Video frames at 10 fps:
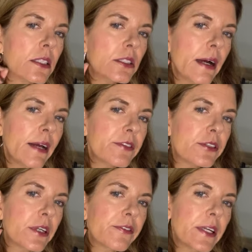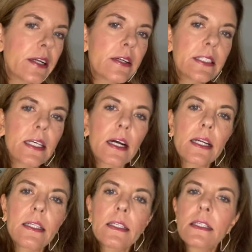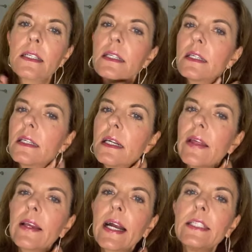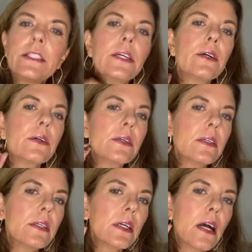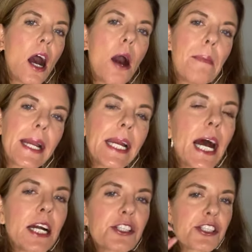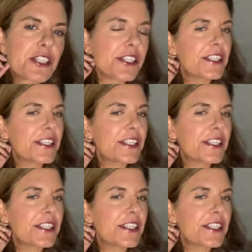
Do I have two different earrings on? I think I do. Oh my gosh.